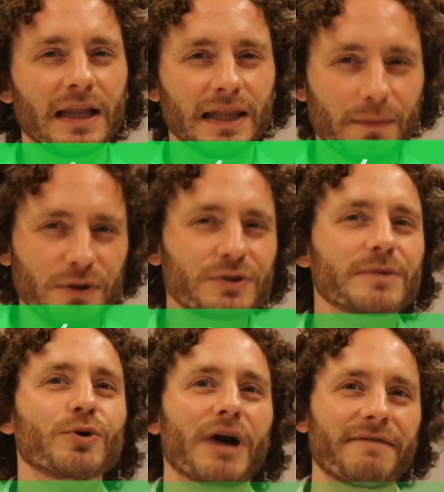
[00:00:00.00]
Let me use
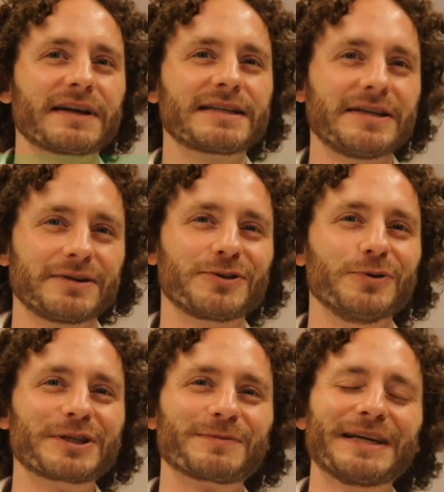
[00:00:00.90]
some graphics here to
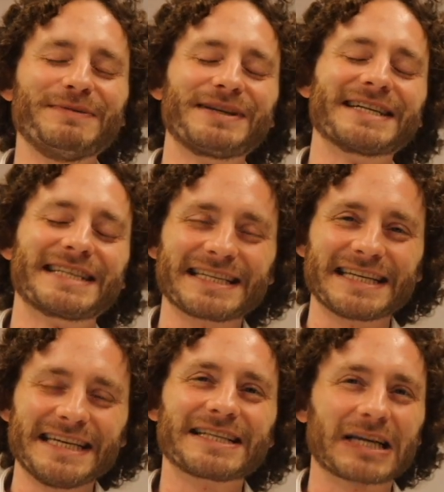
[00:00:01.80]
explain because this
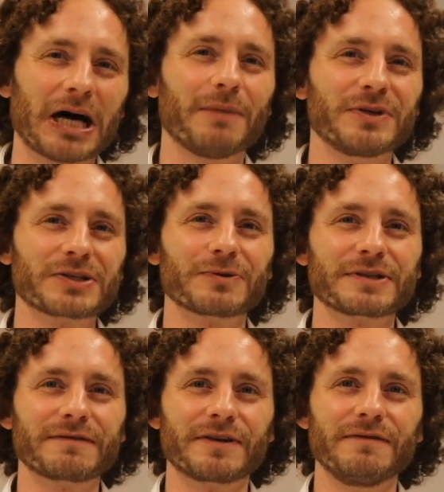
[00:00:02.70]
is a common
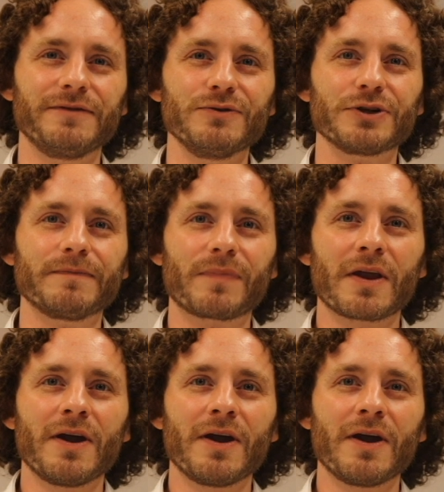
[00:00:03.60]
source of confusion.